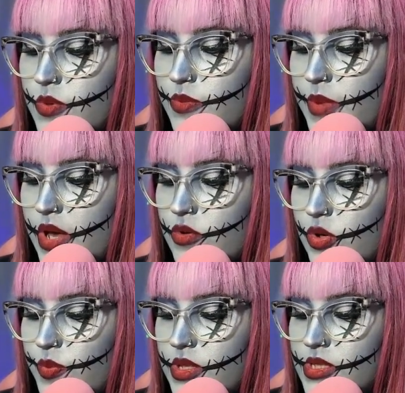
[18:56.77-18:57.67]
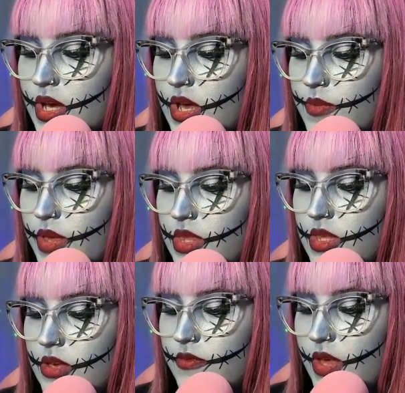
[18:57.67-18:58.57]
with my group at the time
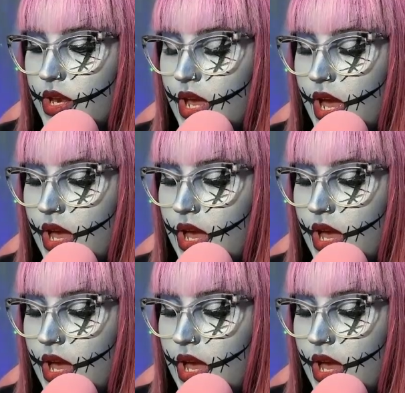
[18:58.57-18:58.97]
the event